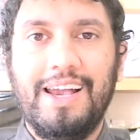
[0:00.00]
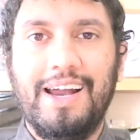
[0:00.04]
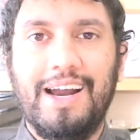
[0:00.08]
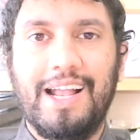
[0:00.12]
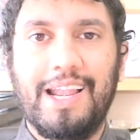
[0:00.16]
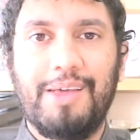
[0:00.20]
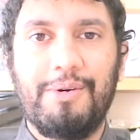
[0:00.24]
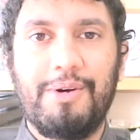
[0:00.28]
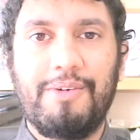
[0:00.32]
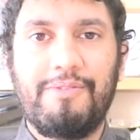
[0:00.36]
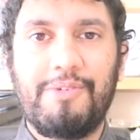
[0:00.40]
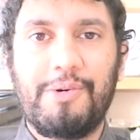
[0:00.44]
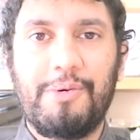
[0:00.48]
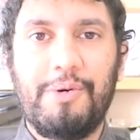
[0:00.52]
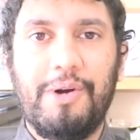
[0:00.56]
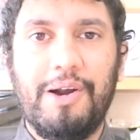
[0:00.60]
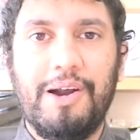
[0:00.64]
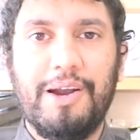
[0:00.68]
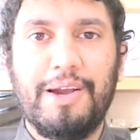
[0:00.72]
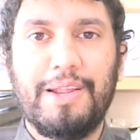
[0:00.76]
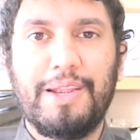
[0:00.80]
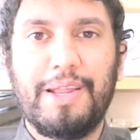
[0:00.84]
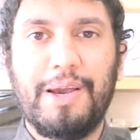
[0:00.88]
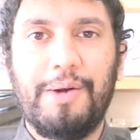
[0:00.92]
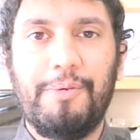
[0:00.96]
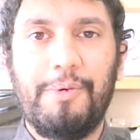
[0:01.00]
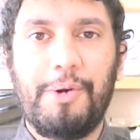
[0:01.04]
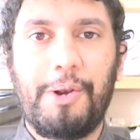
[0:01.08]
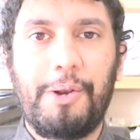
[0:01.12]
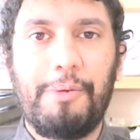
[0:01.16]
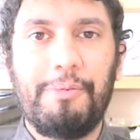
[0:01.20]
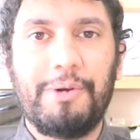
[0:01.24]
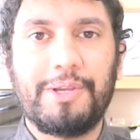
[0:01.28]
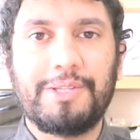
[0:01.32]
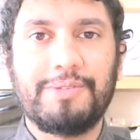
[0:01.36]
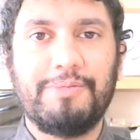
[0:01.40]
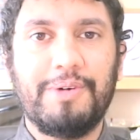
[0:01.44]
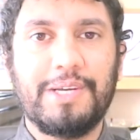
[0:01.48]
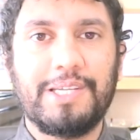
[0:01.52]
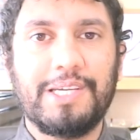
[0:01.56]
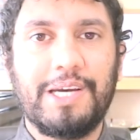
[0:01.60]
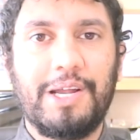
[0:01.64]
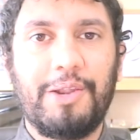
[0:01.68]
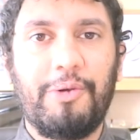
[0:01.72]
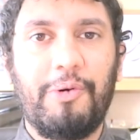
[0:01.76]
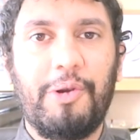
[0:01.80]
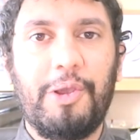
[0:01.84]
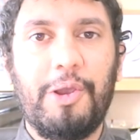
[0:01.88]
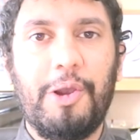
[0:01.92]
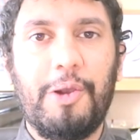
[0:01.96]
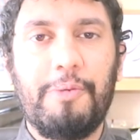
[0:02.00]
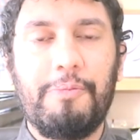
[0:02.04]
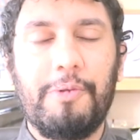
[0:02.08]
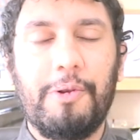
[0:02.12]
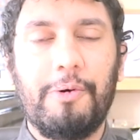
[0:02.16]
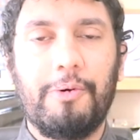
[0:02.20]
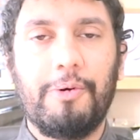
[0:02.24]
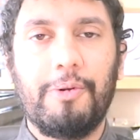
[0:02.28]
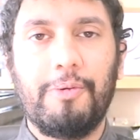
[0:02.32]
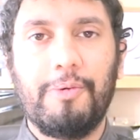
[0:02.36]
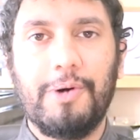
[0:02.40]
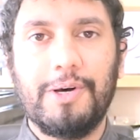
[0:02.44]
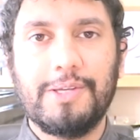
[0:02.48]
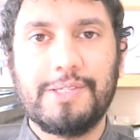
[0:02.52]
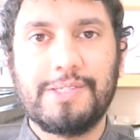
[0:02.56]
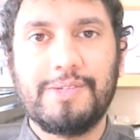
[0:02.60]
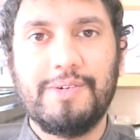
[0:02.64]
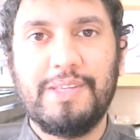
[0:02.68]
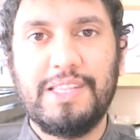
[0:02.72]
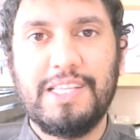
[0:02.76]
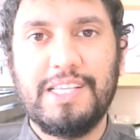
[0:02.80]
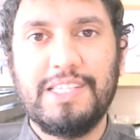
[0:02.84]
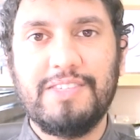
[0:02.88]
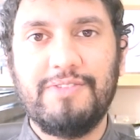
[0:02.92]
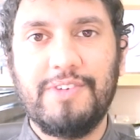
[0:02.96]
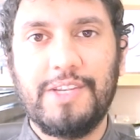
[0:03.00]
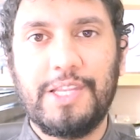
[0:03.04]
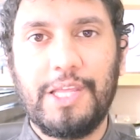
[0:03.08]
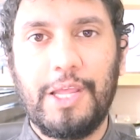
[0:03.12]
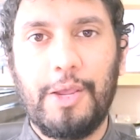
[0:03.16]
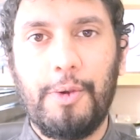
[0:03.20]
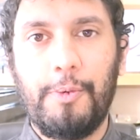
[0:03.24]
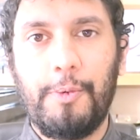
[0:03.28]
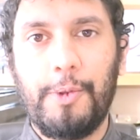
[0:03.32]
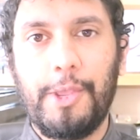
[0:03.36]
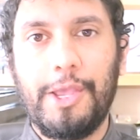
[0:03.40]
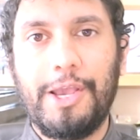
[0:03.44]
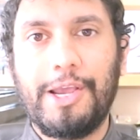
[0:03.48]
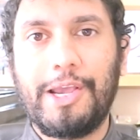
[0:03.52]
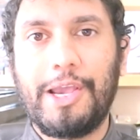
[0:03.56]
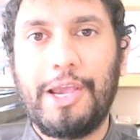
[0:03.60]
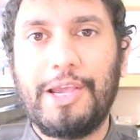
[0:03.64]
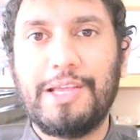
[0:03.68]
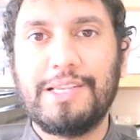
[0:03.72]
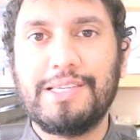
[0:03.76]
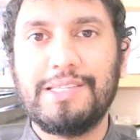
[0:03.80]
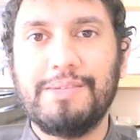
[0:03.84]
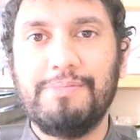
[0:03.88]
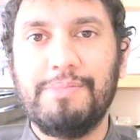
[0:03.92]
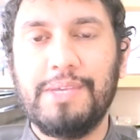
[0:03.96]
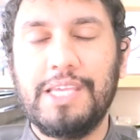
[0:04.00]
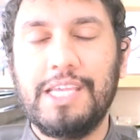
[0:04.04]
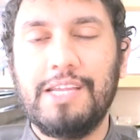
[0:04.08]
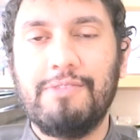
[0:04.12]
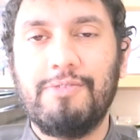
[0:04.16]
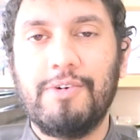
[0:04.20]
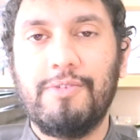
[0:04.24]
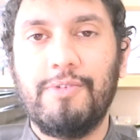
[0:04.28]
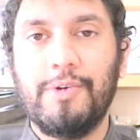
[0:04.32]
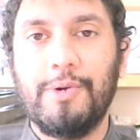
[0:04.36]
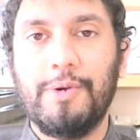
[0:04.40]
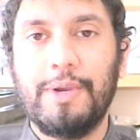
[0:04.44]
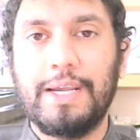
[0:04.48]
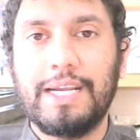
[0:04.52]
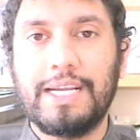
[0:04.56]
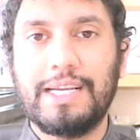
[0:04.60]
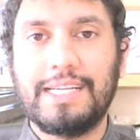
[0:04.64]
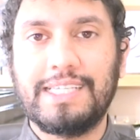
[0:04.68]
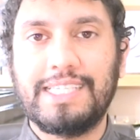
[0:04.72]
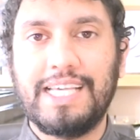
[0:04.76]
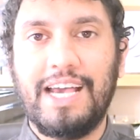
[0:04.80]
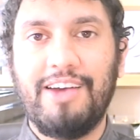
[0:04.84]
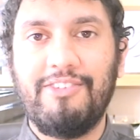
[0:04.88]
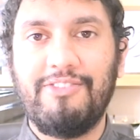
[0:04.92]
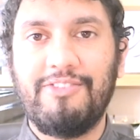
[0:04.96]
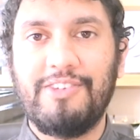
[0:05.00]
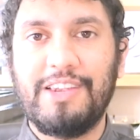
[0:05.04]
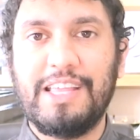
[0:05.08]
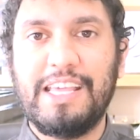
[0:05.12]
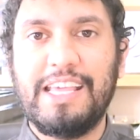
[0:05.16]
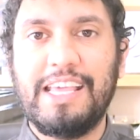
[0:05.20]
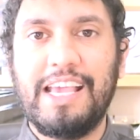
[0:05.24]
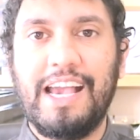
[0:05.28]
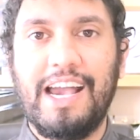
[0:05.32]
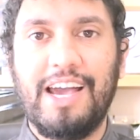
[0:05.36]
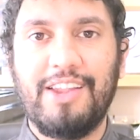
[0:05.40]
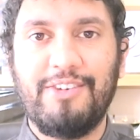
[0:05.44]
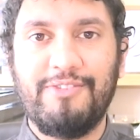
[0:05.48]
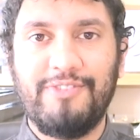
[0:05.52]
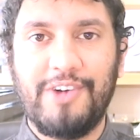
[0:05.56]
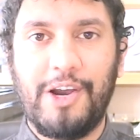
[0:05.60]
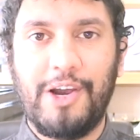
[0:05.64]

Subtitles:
Hello everyone and welcome back to my channel, I hope you're all well. So in this video we are going to be reviewing Daphne and